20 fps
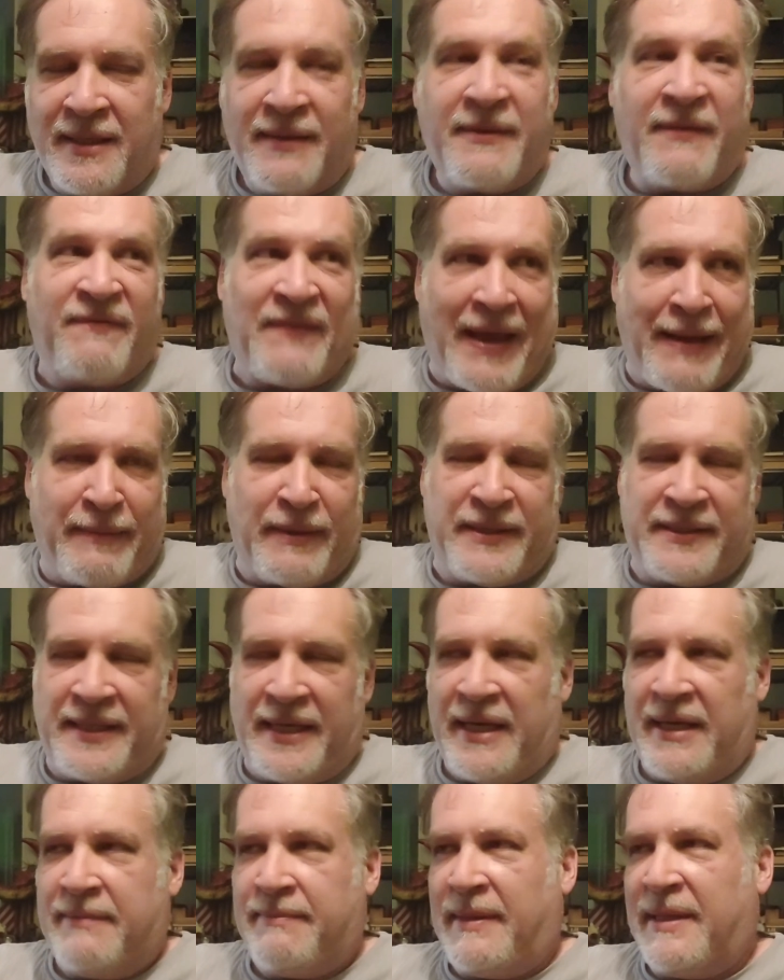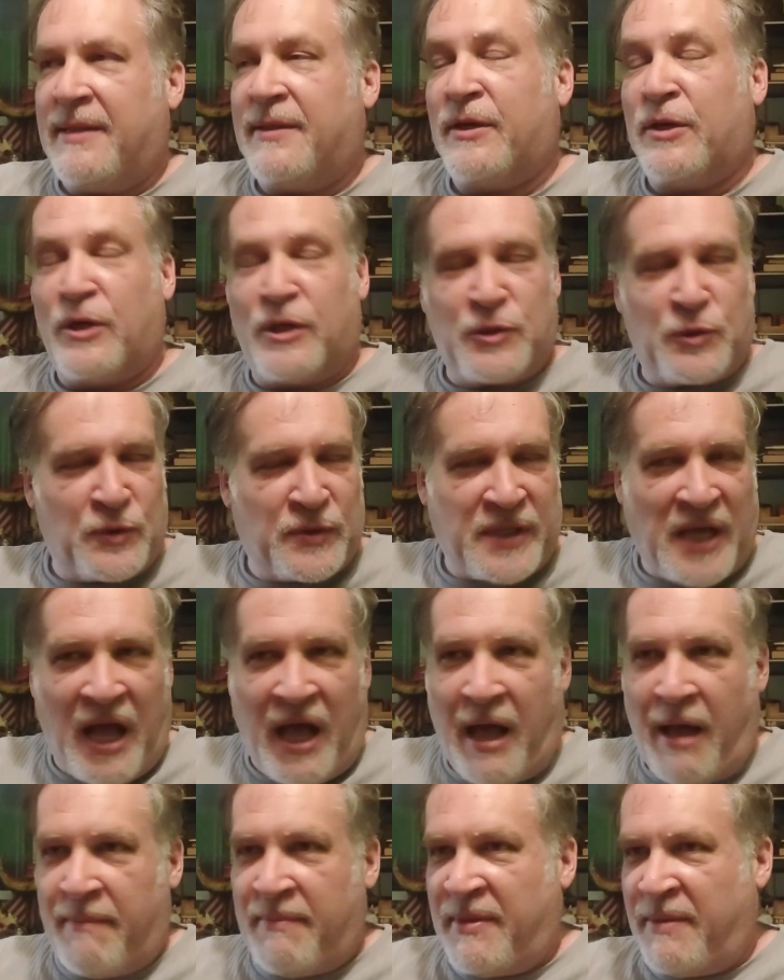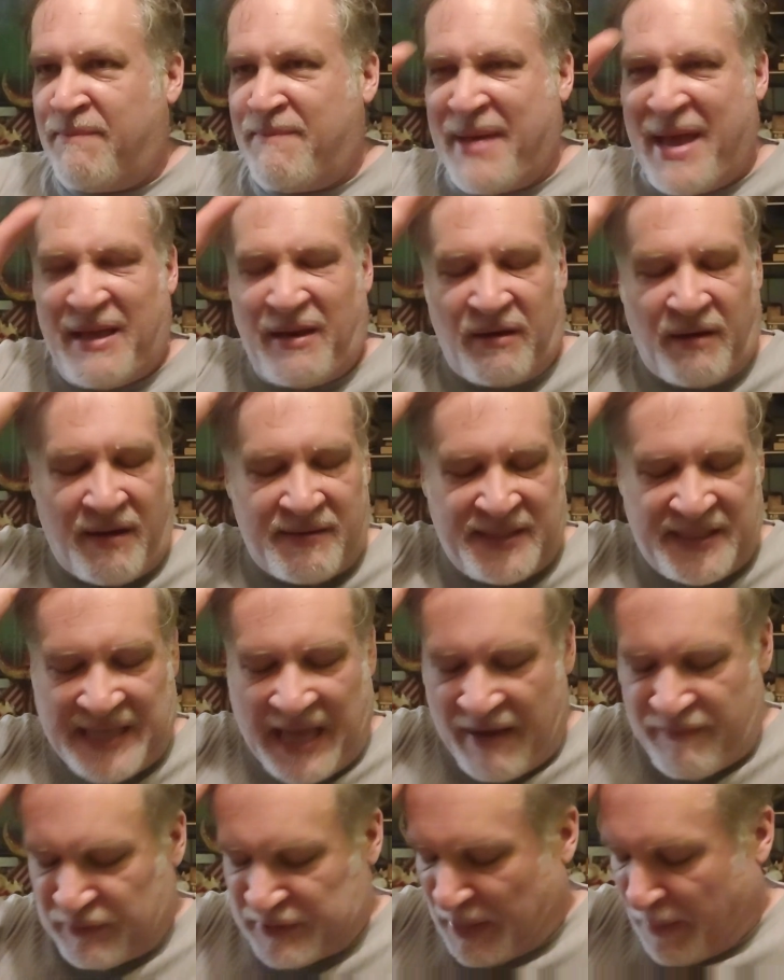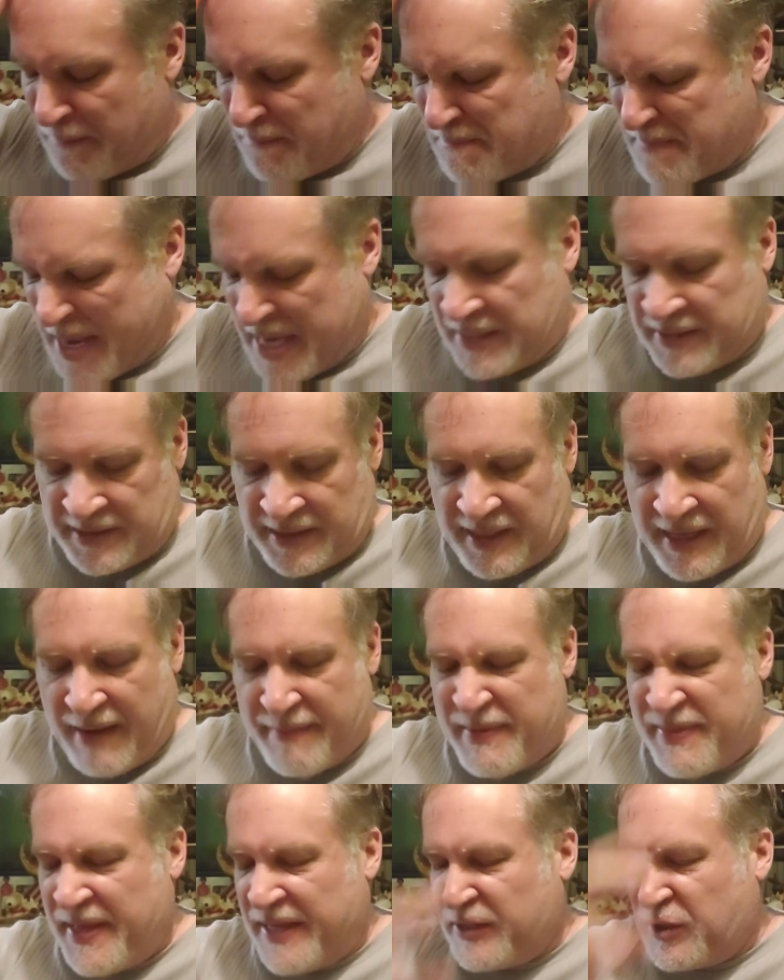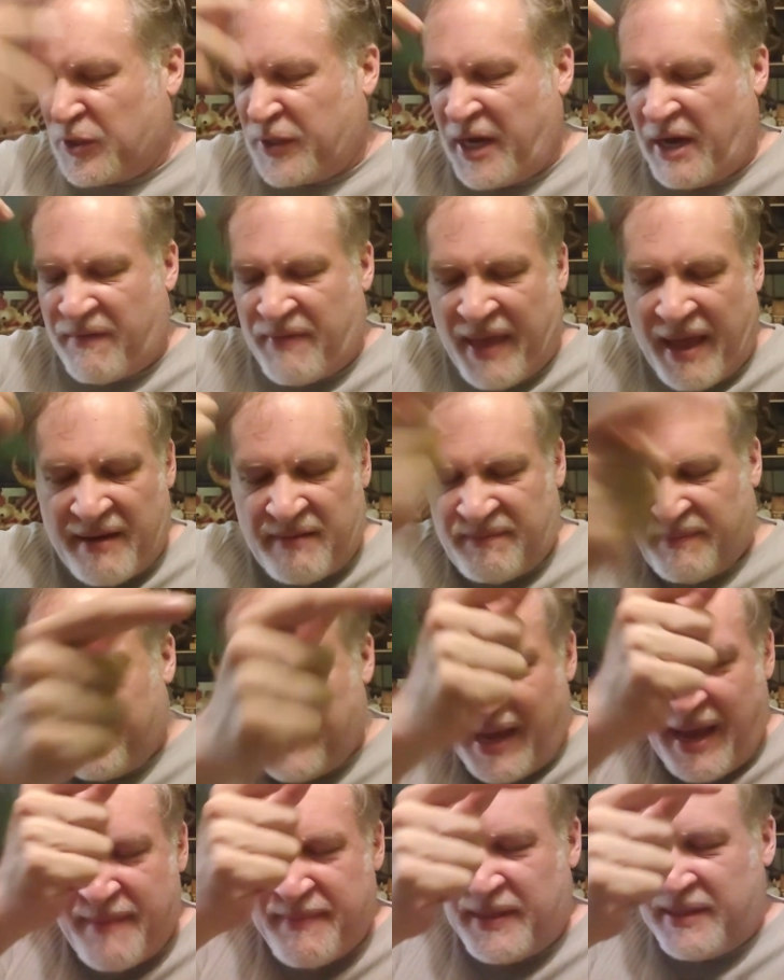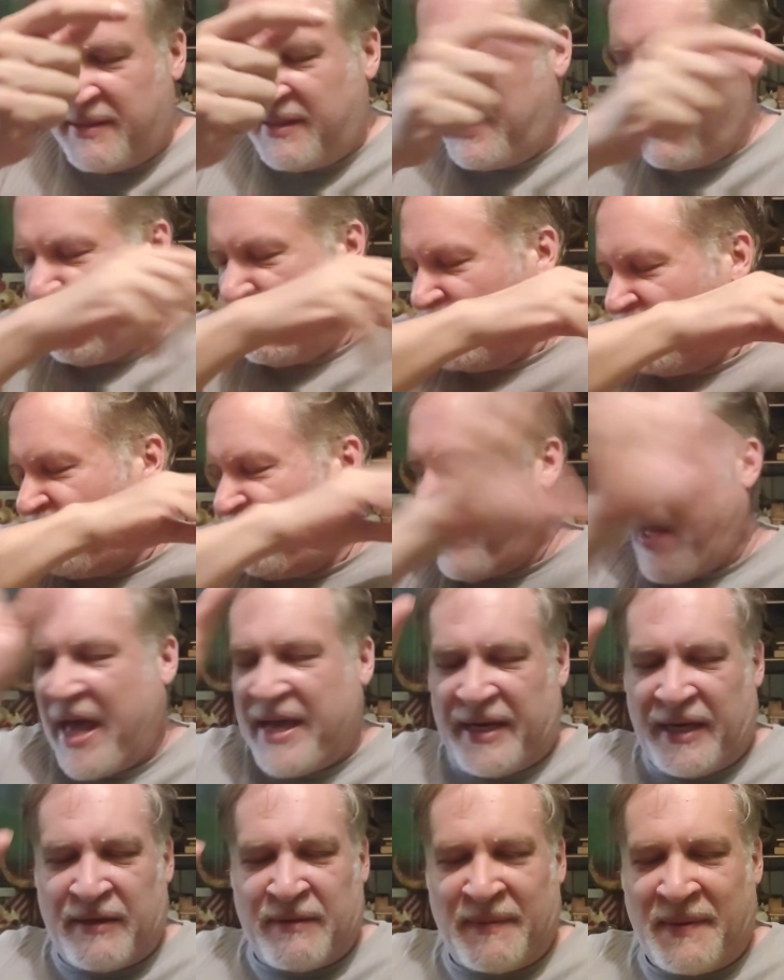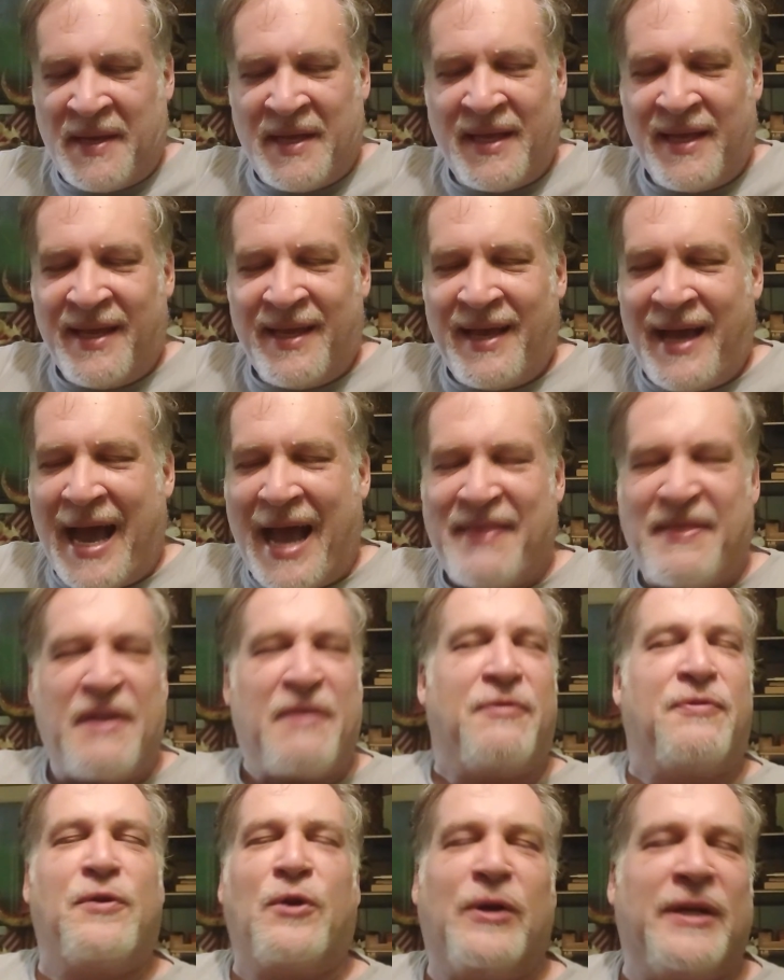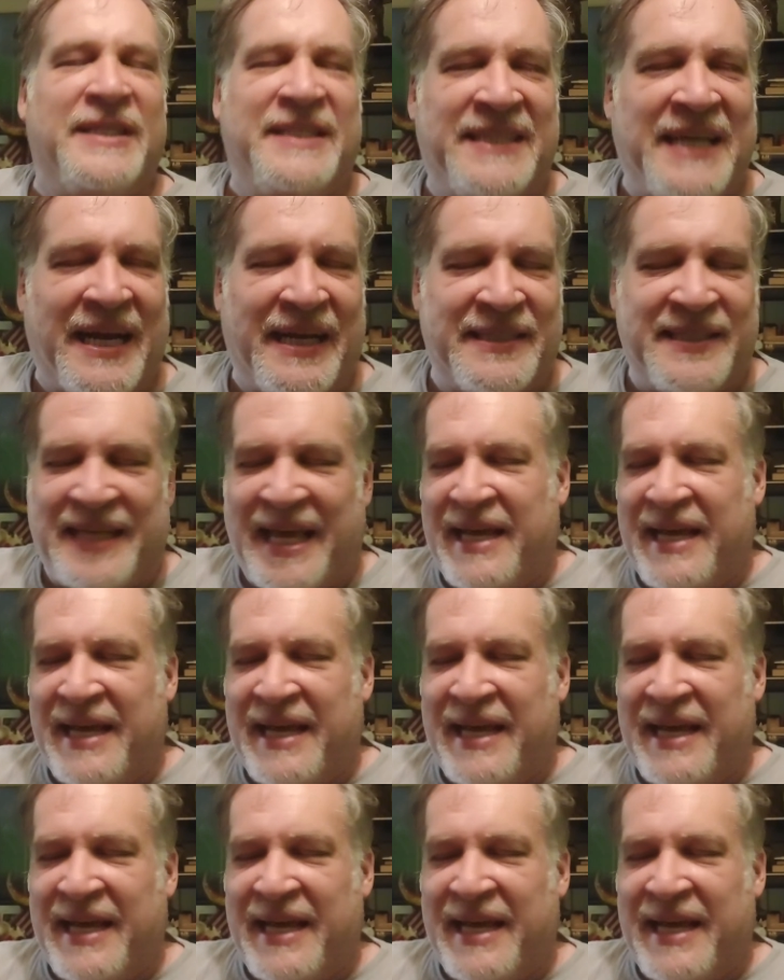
The family did, but the nurse was calm. The Baylor staff was amazing. I mean, they took care of that. I mean, he was fine in, I think, 30 seconds.